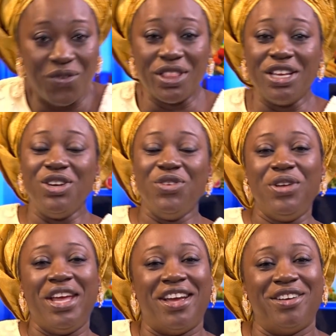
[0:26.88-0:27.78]
for the new
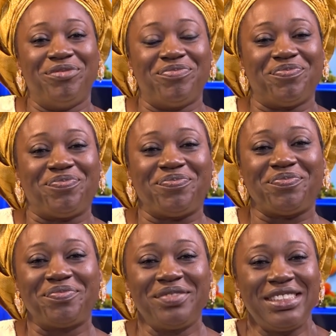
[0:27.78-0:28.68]
year.
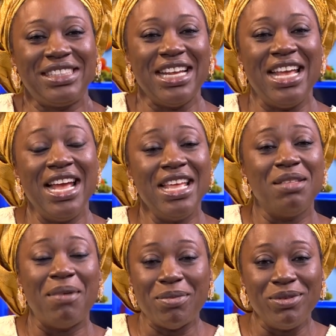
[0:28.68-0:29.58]

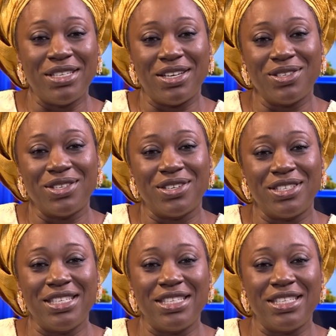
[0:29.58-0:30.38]
The Bible tells us, it